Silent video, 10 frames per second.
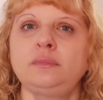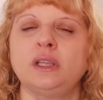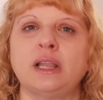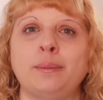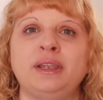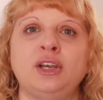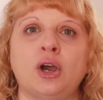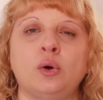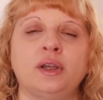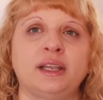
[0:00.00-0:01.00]
let me
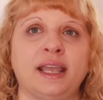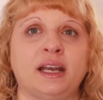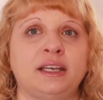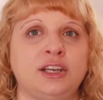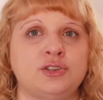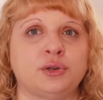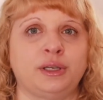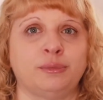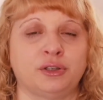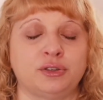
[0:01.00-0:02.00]
know. And again, I need your
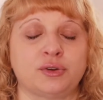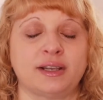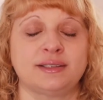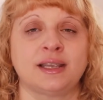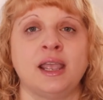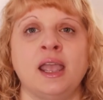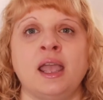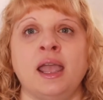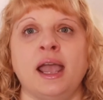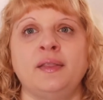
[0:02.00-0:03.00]
email address.
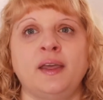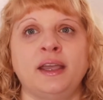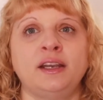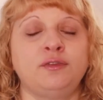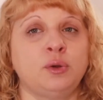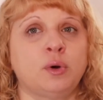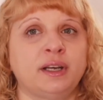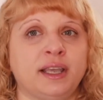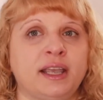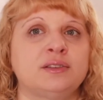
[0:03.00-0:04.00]
And then if you
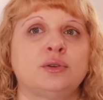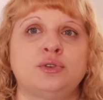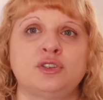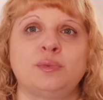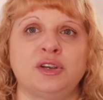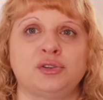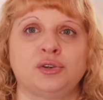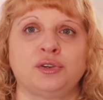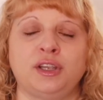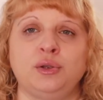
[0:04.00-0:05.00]
want to cancel, just make
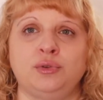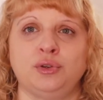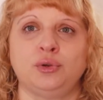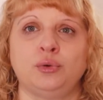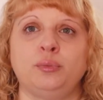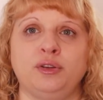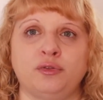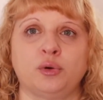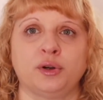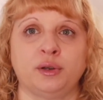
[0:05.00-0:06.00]
sure that you do
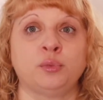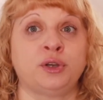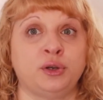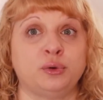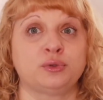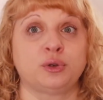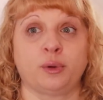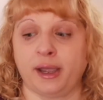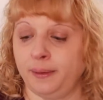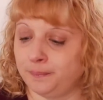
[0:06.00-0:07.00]
before it renews,
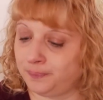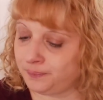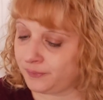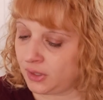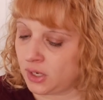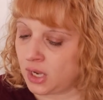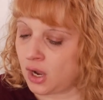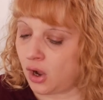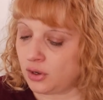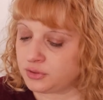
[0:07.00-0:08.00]
okay?
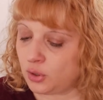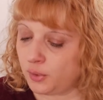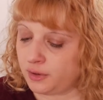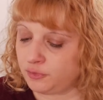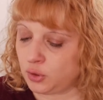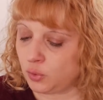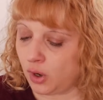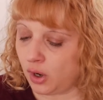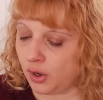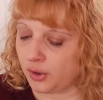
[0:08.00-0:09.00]
Also, if
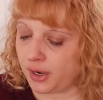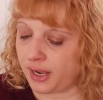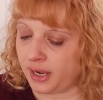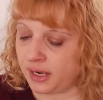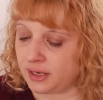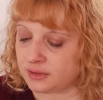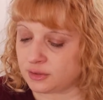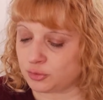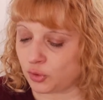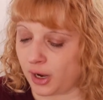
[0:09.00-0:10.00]
you are a
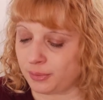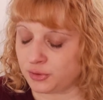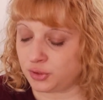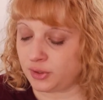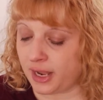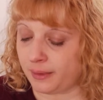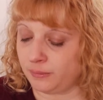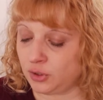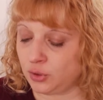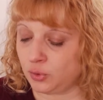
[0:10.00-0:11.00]
subscriber to
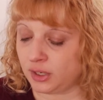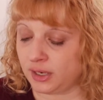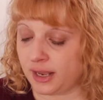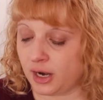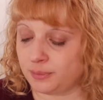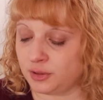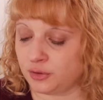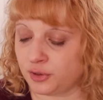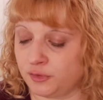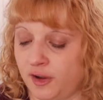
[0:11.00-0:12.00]
them, you can get up to
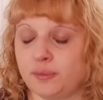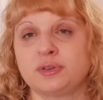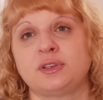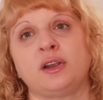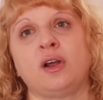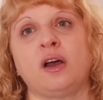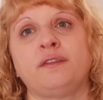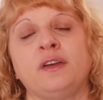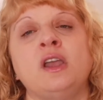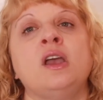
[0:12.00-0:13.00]
thirty-five percent
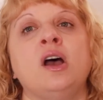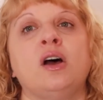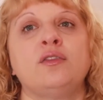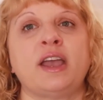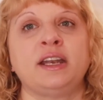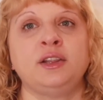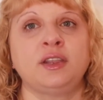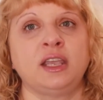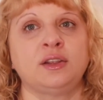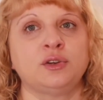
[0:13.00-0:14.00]
off of
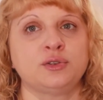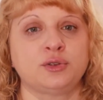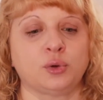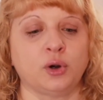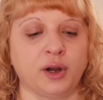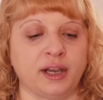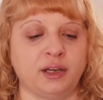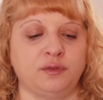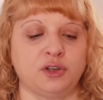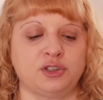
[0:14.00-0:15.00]
anything in their store.
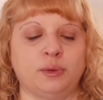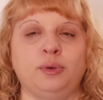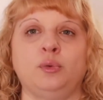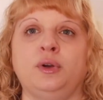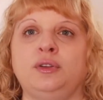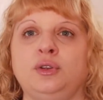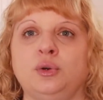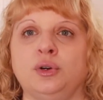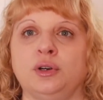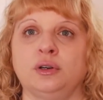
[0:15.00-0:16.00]
And if you ship it with
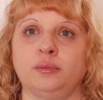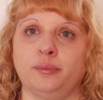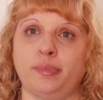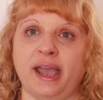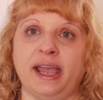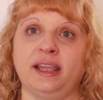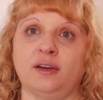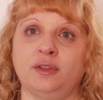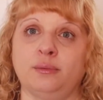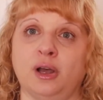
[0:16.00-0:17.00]
your bag
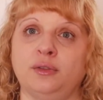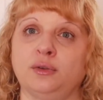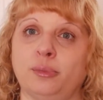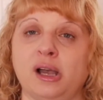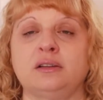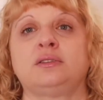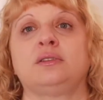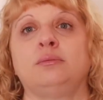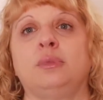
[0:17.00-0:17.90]
of the month or box of the